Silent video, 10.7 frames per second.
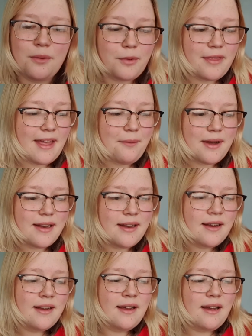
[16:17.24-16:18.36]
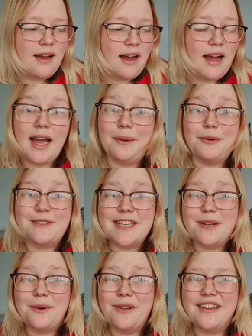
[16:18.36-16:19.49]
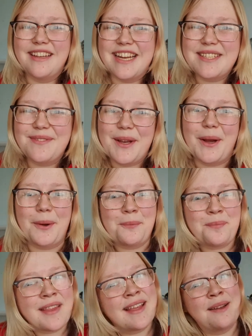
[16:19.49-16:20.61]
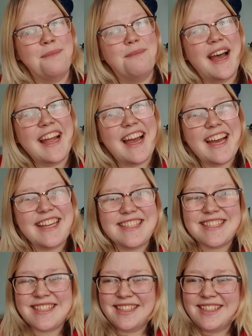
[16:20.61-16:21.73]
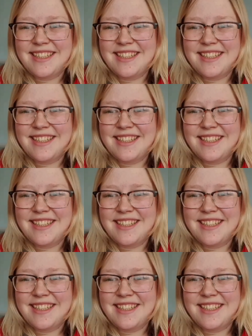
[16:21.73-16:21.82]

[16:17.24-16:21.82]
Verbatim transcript: with that one, I will see you all in the next video. Bye guys!